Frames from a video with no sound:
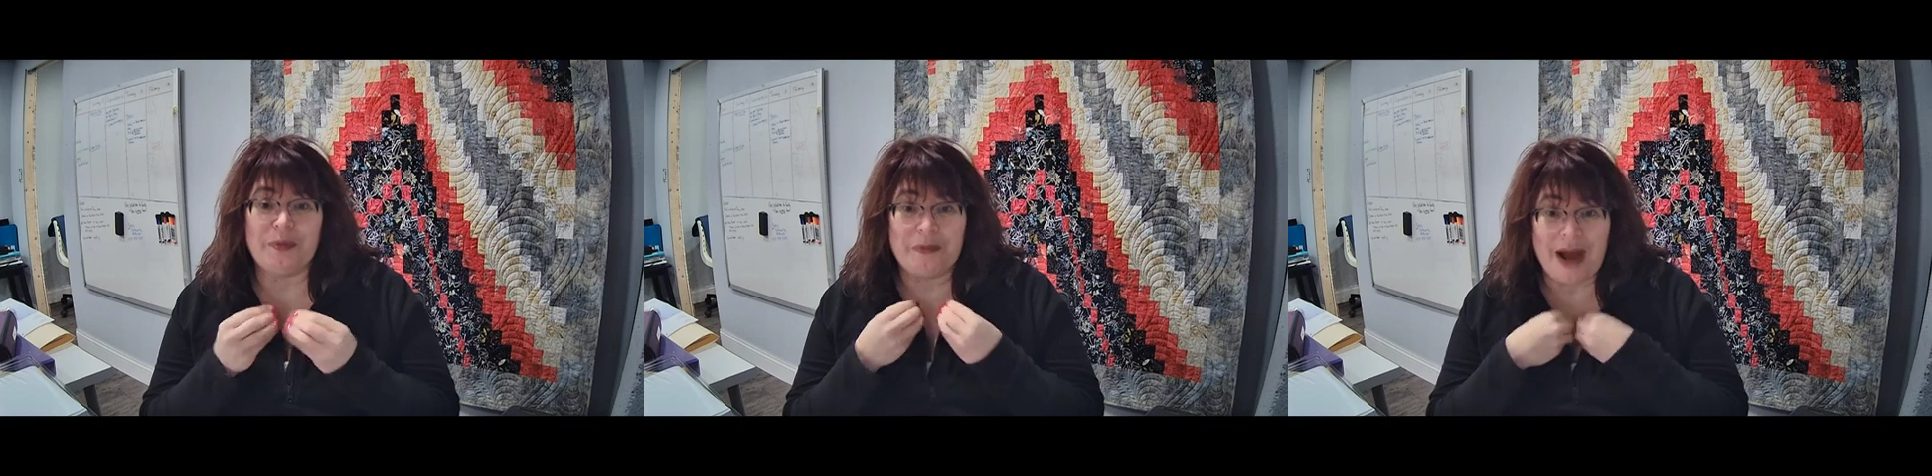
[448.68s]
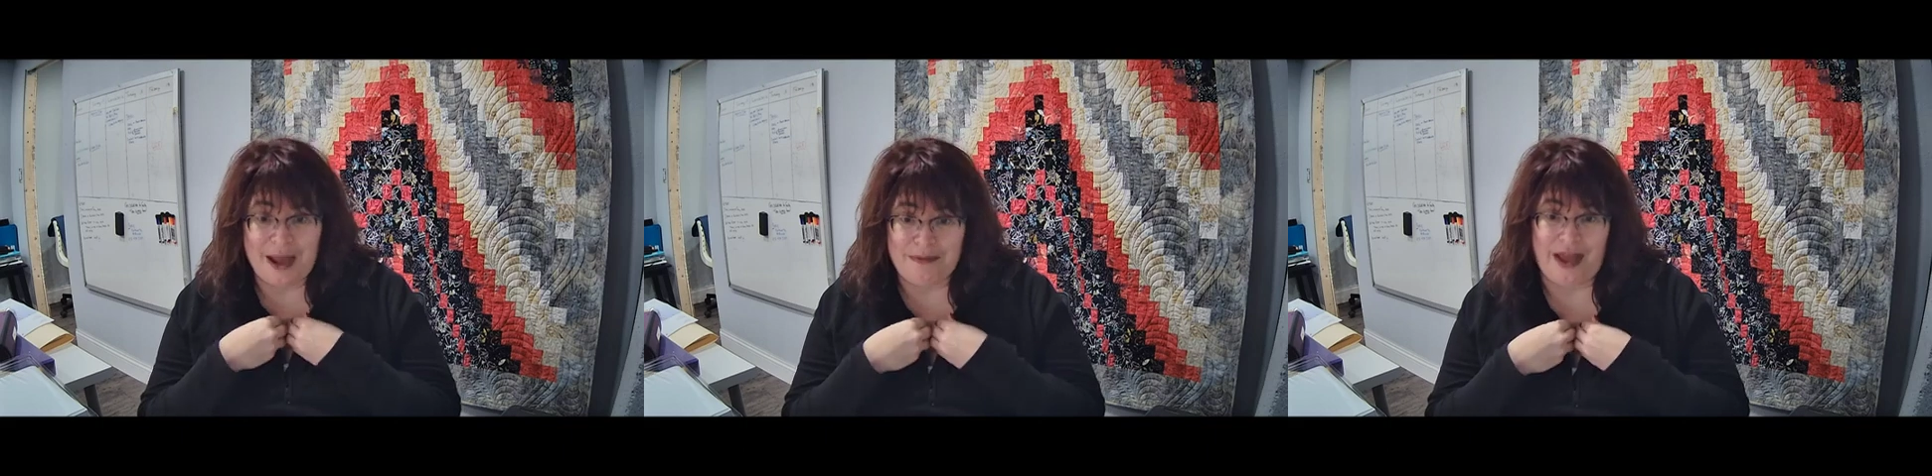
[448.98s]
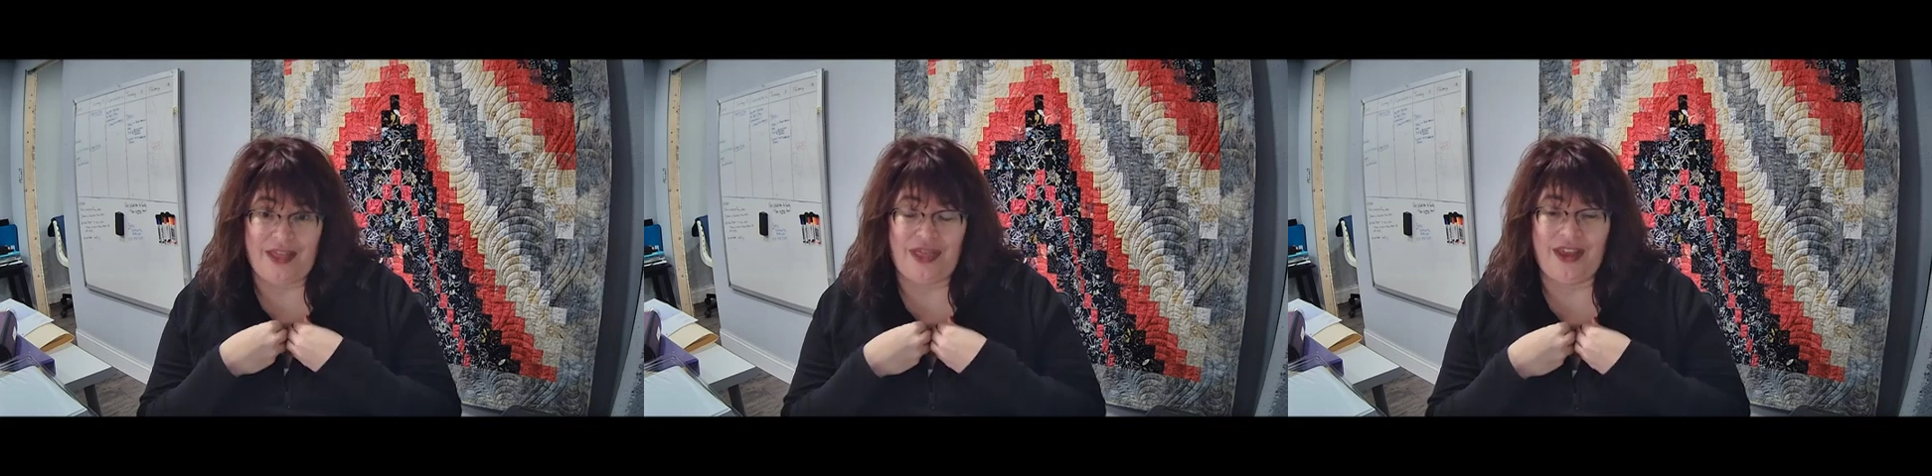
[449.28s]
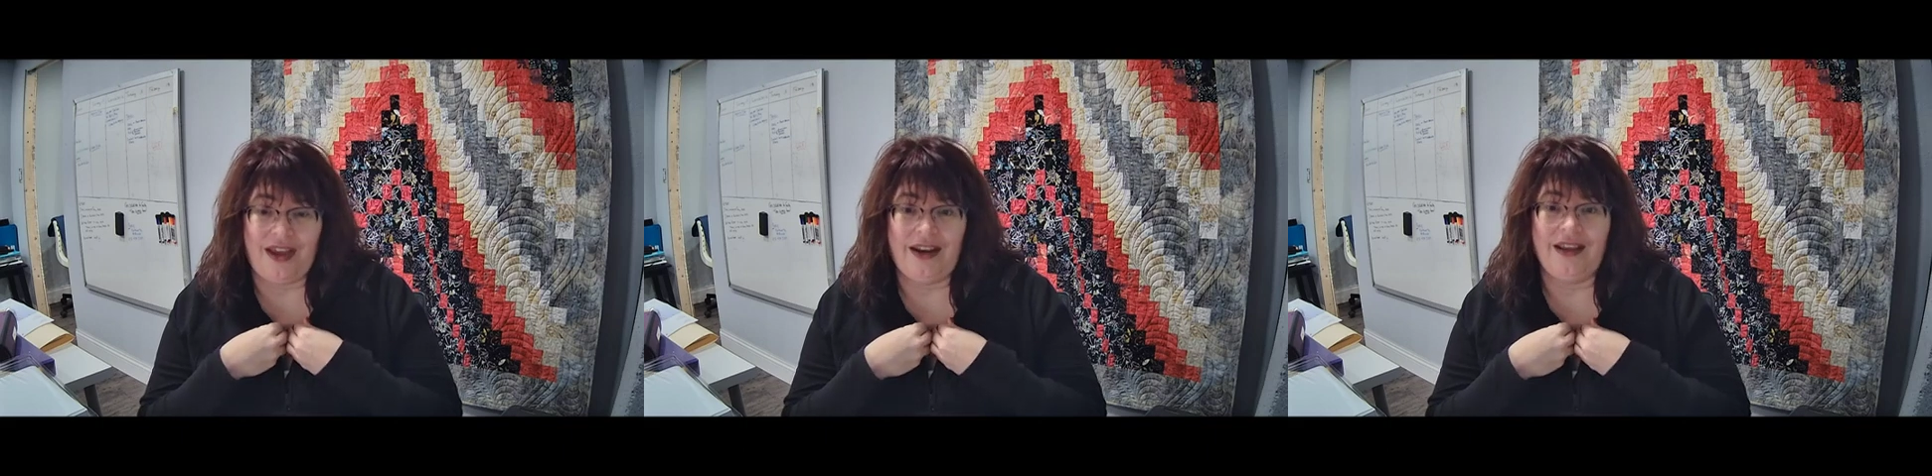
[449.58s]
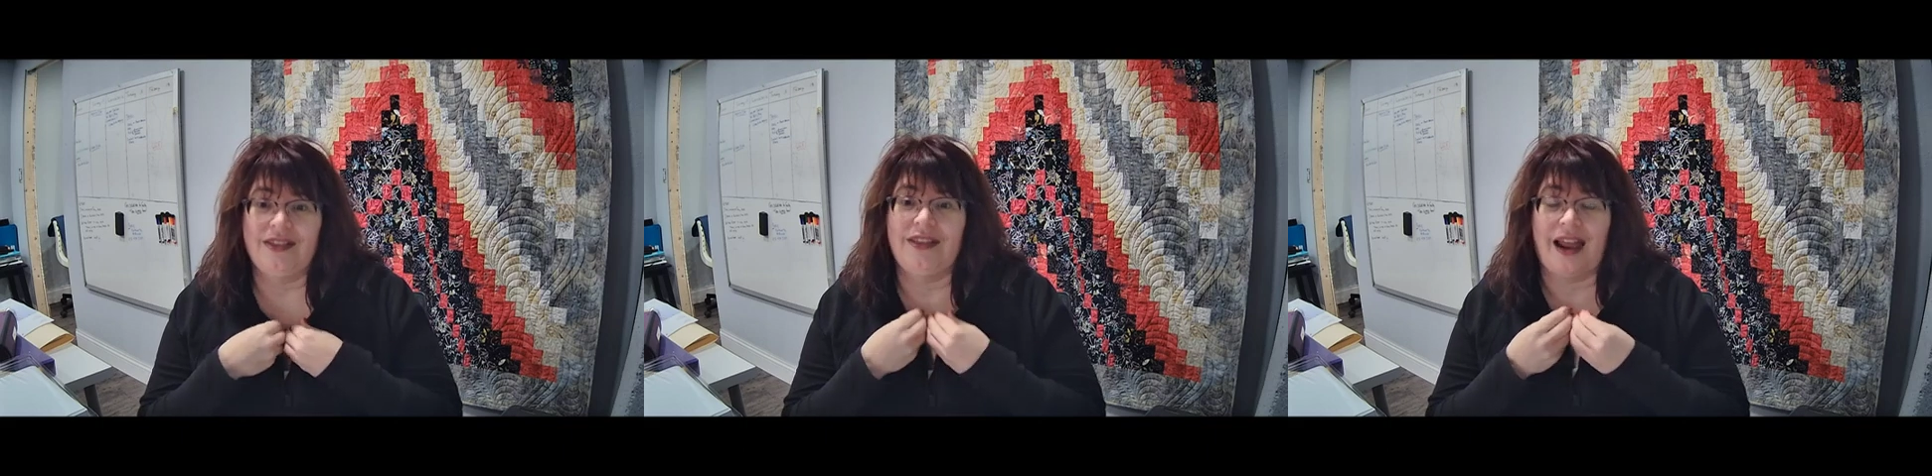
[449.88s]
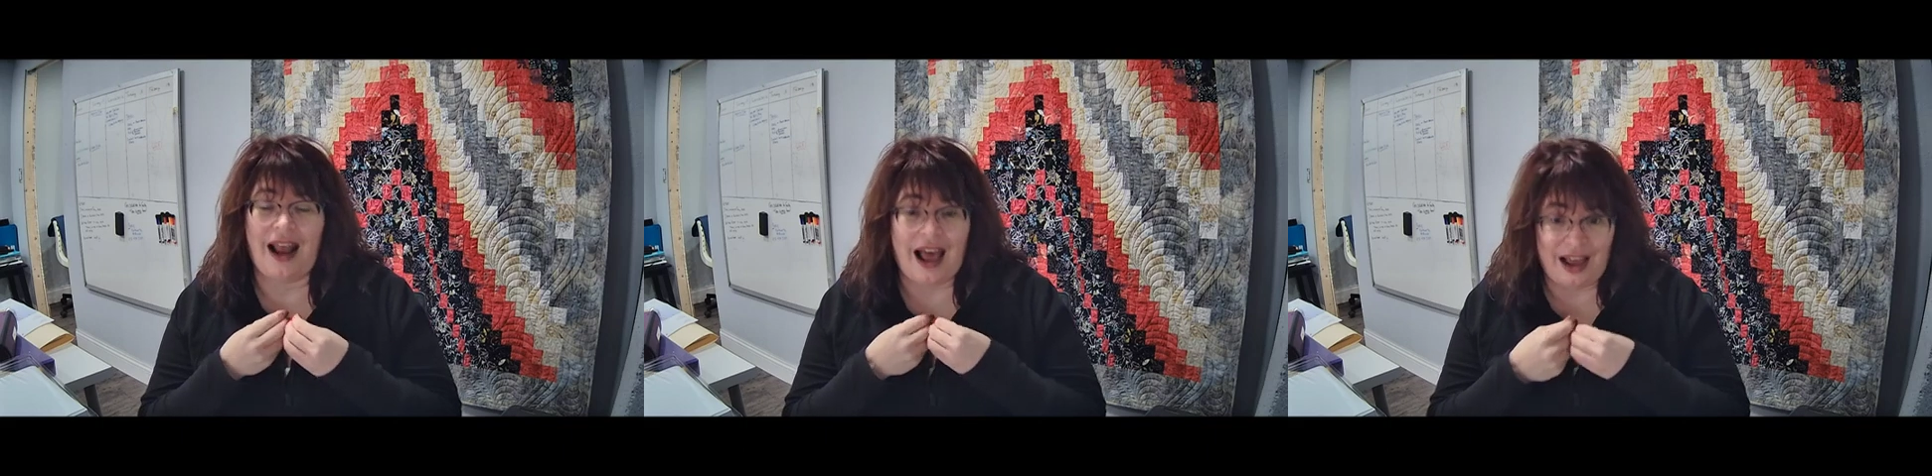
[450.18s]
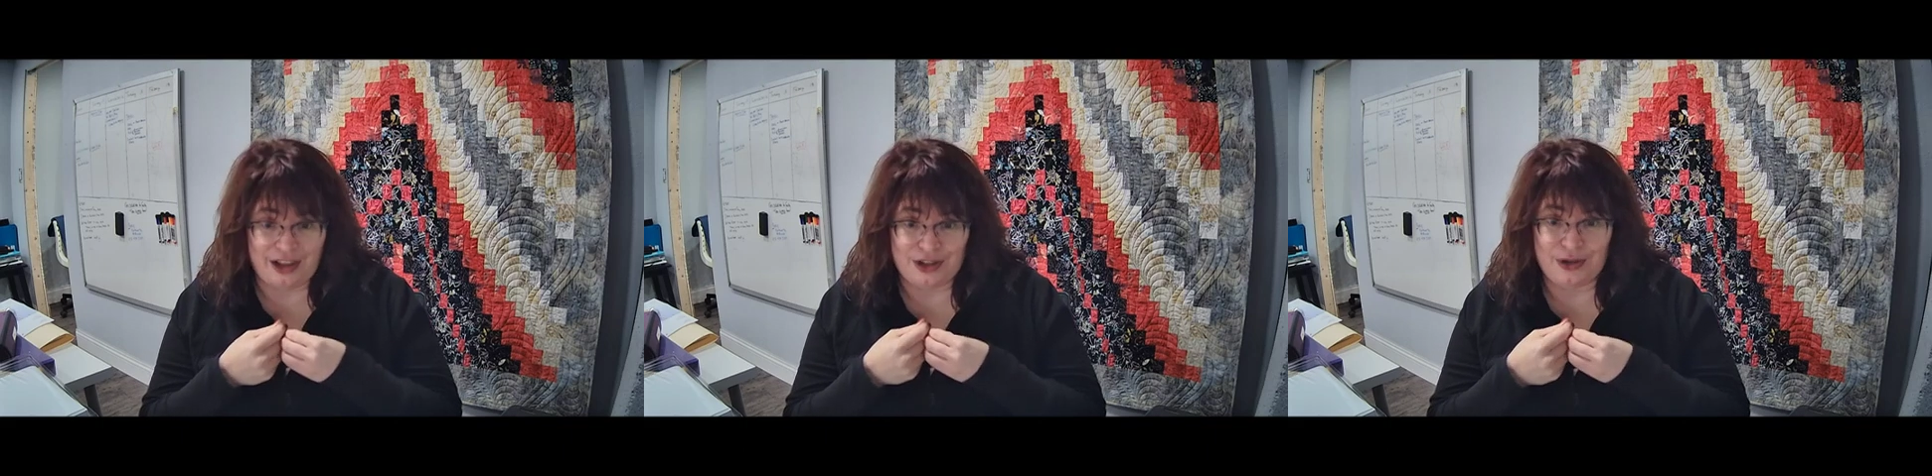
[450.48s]
my method that
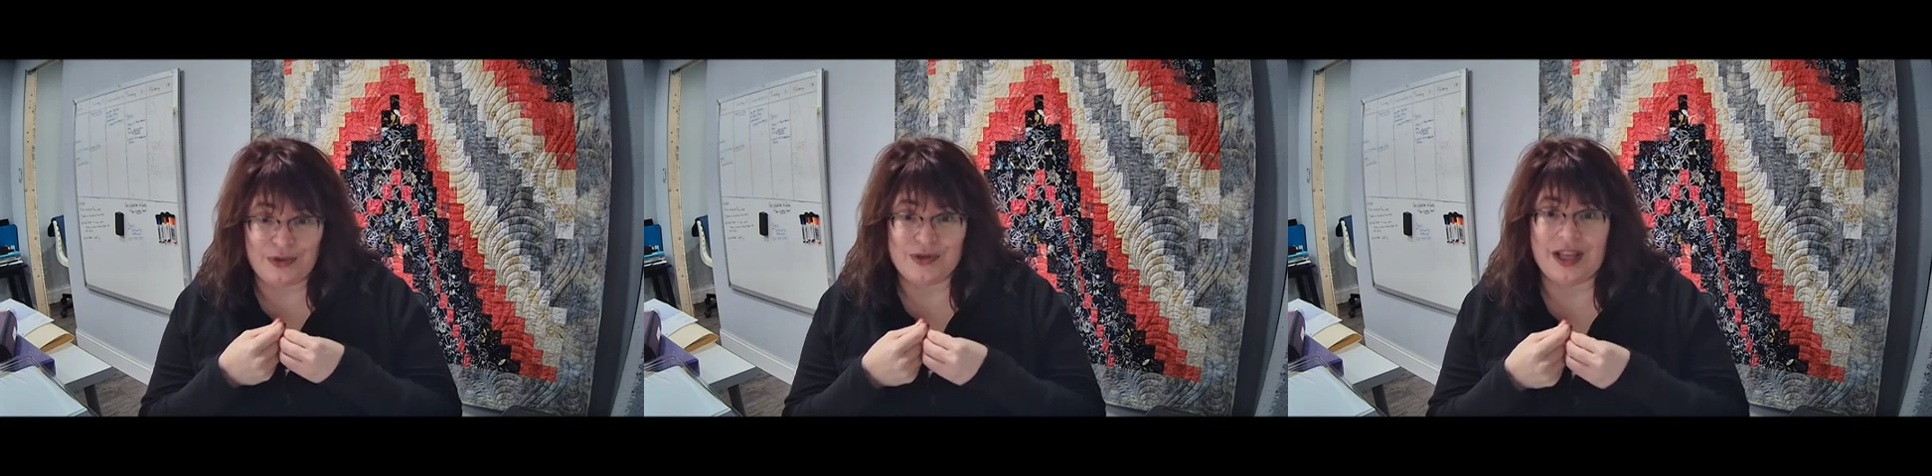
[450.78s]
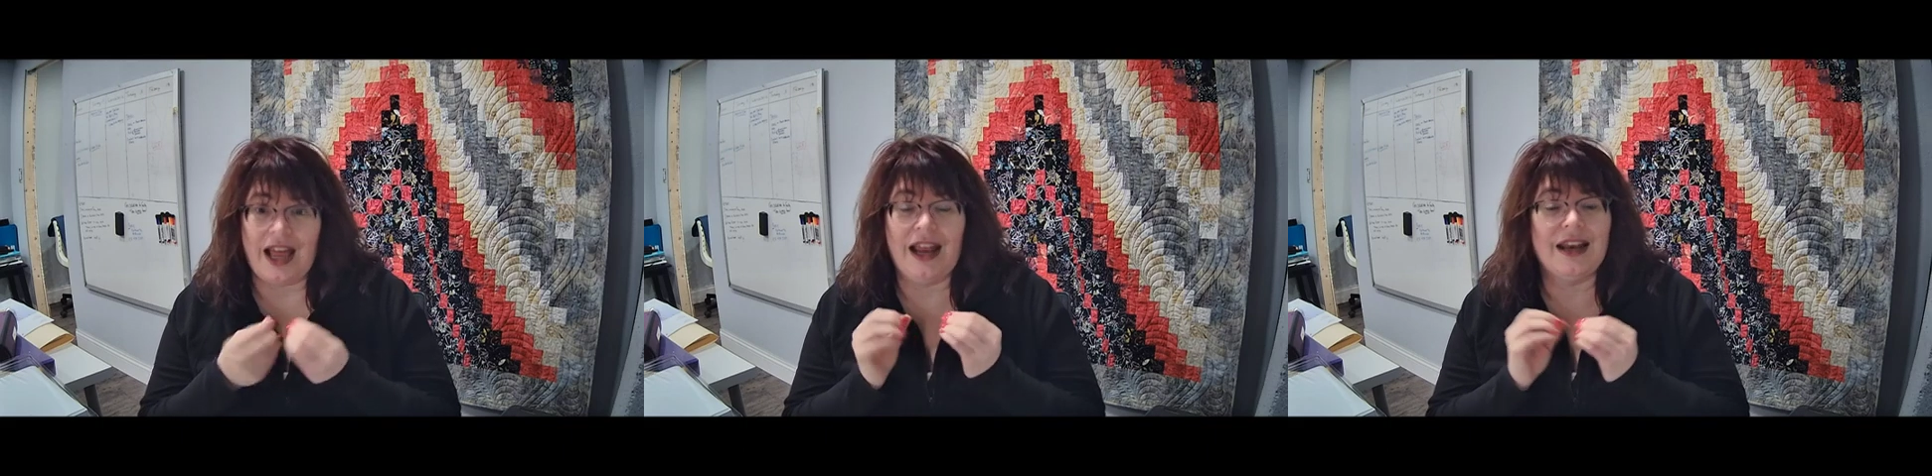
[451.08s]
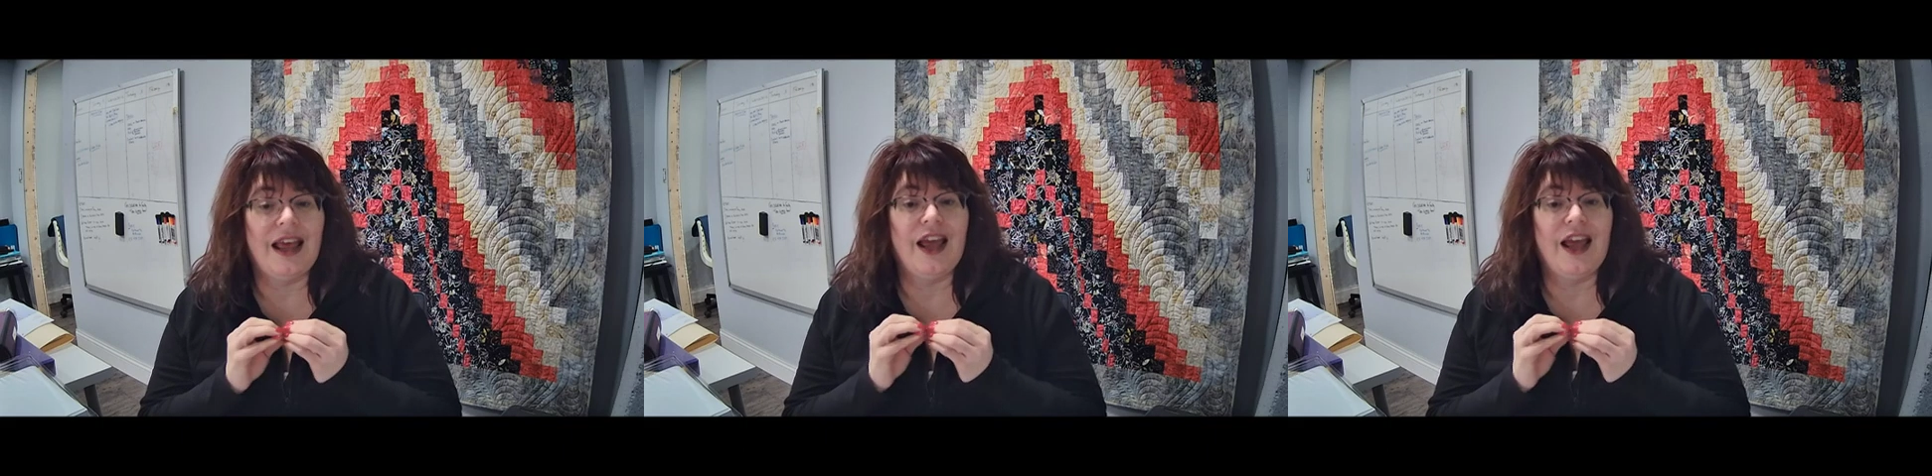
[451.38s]
I use, and